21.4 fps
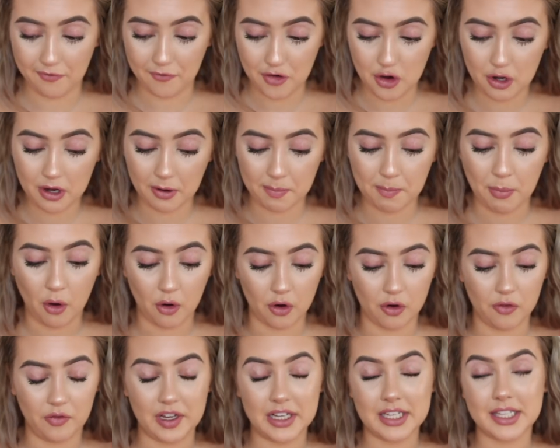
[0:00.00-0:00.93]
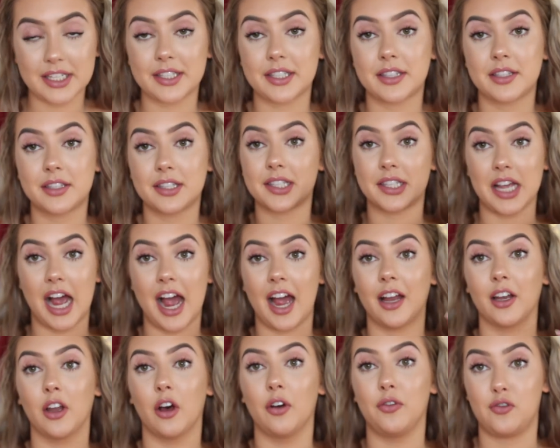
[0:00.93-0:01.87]
if you could pull these
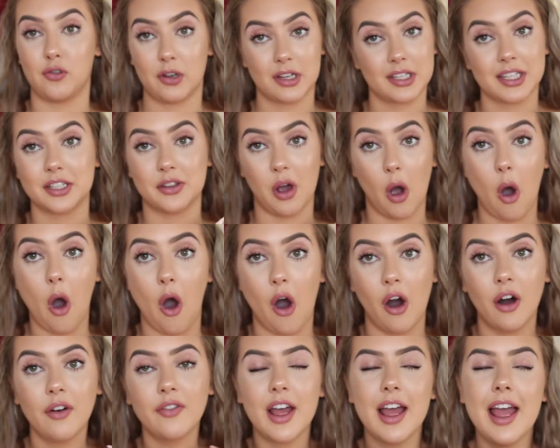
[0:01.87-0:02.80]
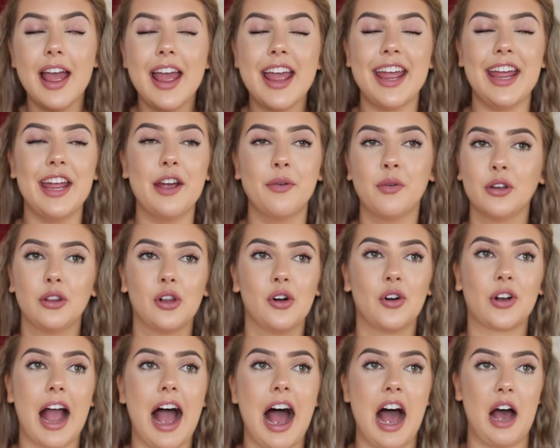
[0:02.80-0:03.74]
style of dresses off, it will
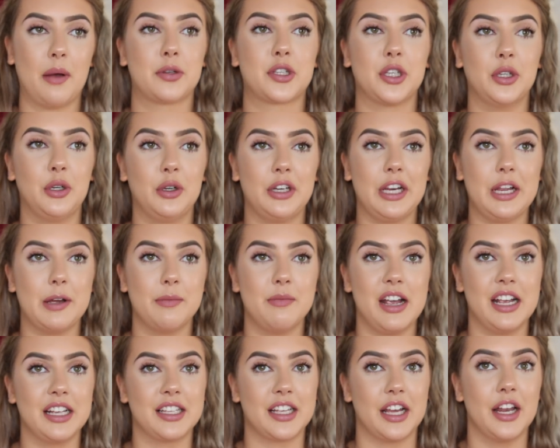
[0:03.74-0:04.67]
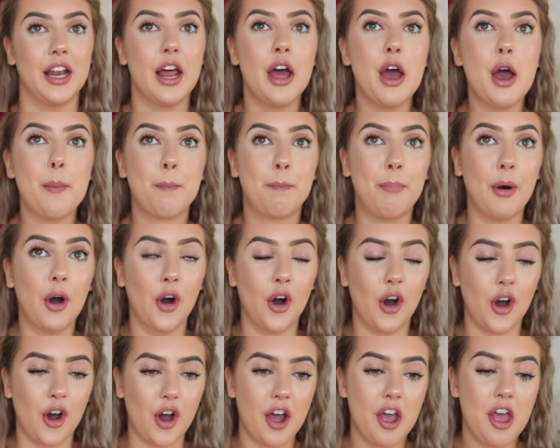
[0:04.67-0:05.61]
look absolutely amazing.
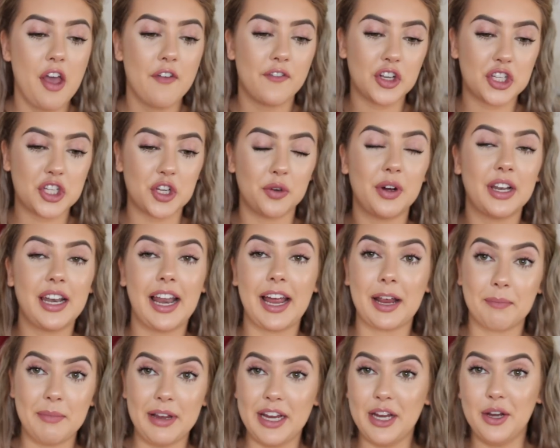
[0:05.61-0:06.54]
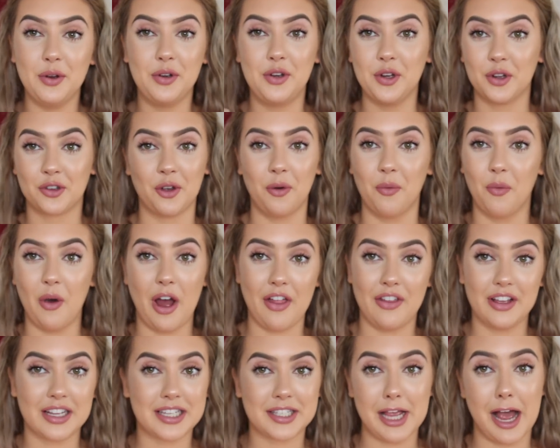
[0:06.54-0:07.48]
But For someone like me who doesn't
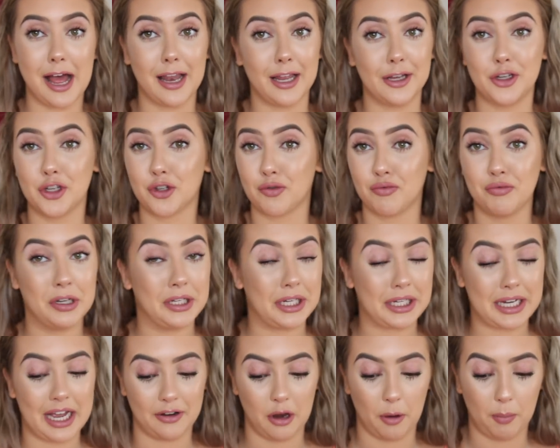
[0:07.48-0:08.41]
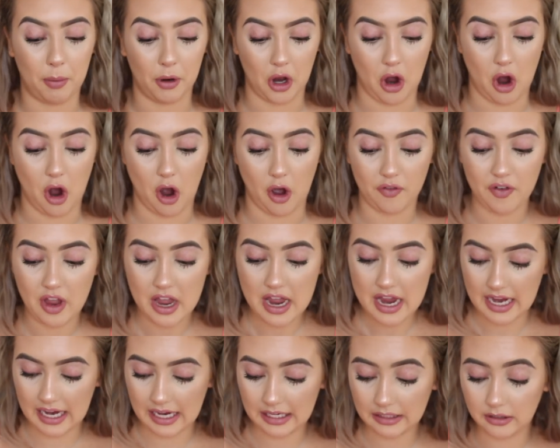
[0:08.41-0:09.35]
wear this style and just really cannot pull it off,
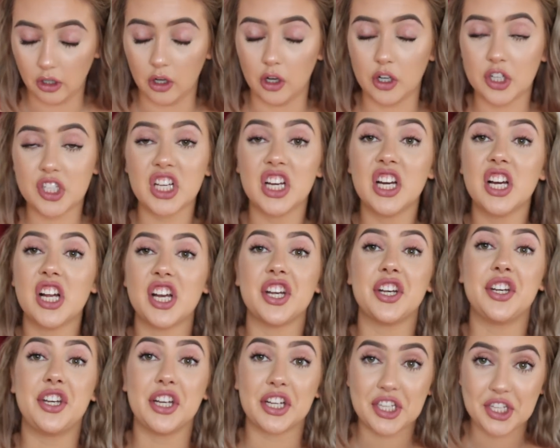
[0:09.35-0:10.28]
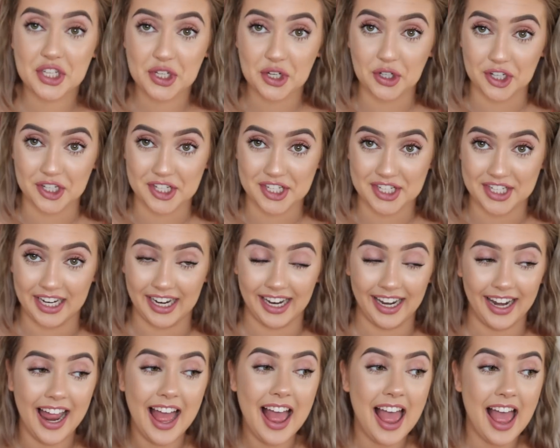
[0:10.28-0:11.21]
it looked
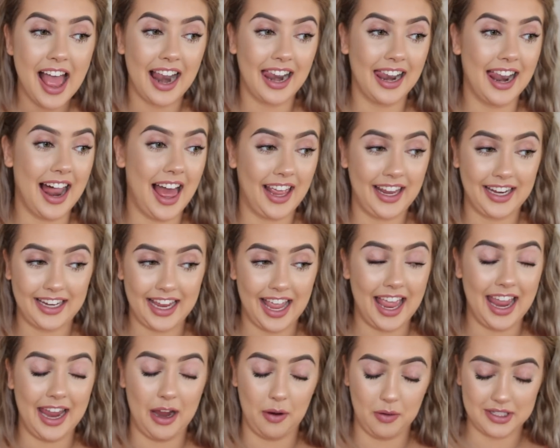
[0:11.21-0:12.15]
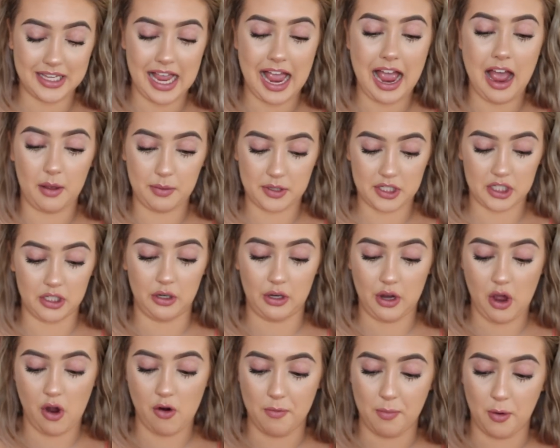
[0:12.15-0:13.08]
disgusting. Like, it was
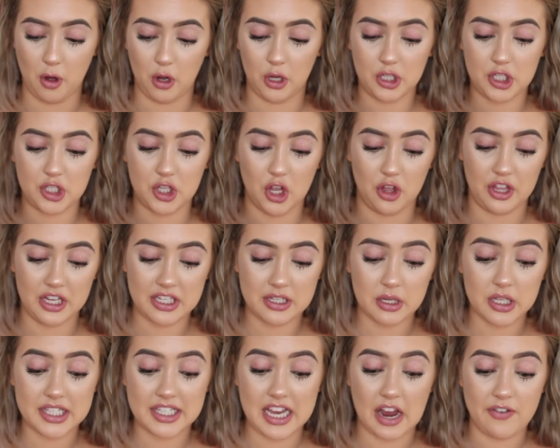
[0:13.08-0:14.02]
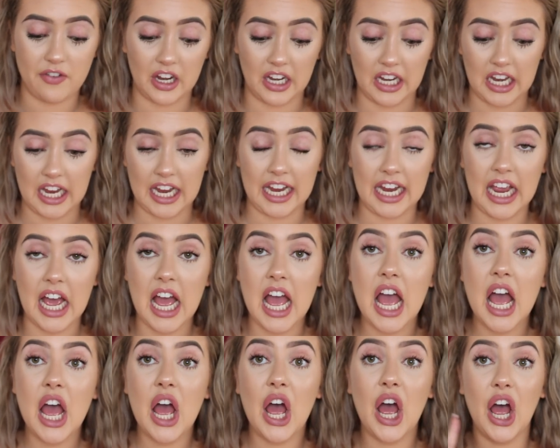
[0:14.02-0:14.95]
absolutely horrible. So this is definitely
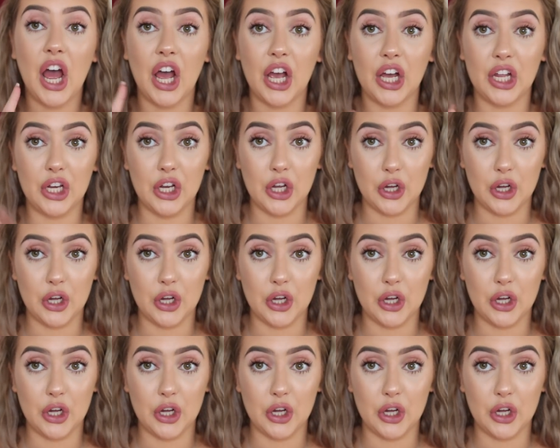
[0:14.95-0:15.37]
a